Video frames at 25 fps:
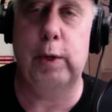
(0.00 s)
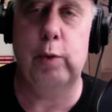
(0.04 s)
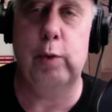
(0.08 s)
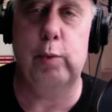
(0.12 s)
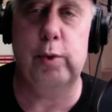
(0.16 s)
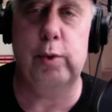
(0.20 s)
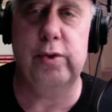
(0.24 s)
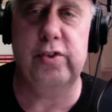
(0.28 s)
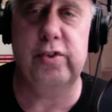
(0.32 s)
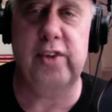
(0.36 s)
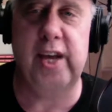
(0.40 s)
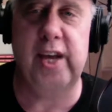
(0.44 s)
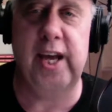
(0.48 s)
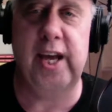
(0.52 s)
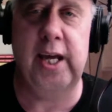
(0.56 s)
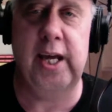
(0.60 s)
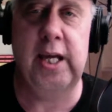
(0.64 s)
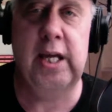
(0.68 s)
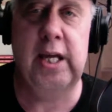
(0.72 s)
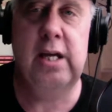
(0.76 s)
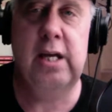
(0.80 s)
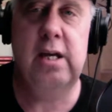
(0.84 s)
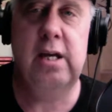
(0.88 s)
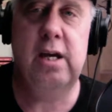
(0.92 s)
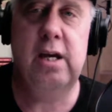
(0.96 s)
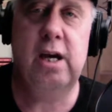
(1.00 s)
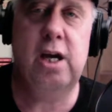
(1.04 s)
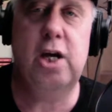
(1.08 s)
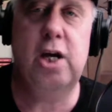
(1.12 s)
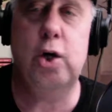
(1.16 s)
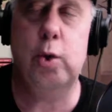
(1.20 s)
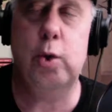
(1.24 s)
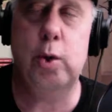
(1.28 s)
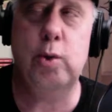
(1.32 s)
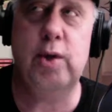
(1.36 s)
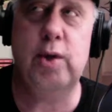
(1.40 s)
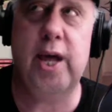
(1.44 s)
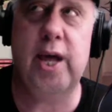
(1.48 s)
will say,
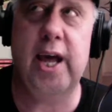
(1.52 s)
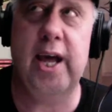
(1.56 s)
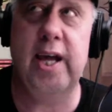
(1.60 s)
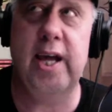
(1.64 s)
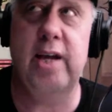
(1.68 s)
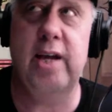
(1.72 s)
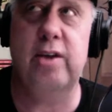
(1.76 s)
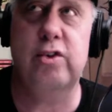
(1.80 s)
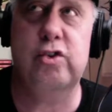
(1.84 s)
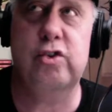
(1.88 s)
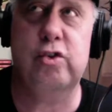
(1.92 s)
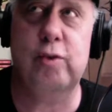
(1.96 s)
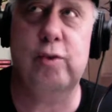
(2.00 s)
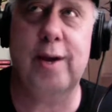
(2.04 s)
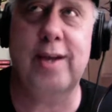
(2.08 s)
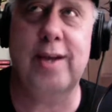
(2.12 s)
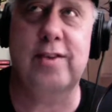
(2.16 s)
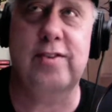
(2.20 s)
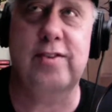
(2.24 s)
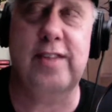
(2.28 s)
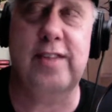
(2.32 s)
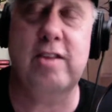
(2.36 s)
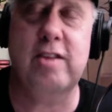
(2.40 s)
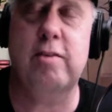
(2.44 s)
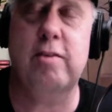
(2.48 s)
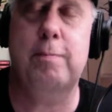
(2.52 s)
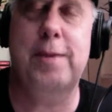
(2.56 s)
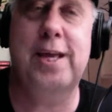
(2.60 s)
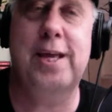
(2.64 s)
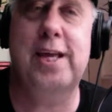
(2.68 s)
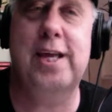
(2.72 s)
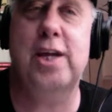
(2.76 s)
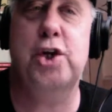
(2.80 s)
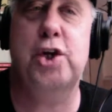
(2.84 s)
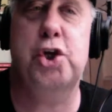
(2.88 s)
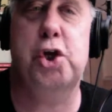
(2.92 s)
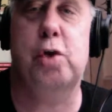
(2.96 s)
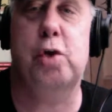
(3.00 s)
oh, okay, stress, that's a big
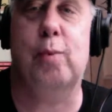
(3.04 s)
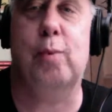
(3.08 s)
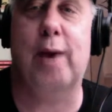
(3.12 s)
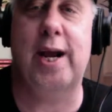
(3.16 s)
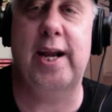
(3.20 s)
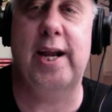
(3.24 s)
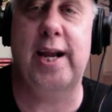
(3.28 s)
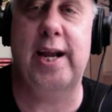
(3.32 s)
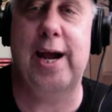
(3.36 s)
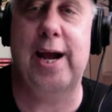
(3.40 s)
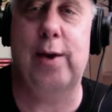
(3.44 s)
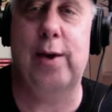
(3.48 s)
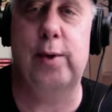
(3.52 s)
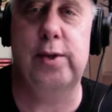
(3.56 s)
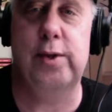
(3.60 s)
issue right now.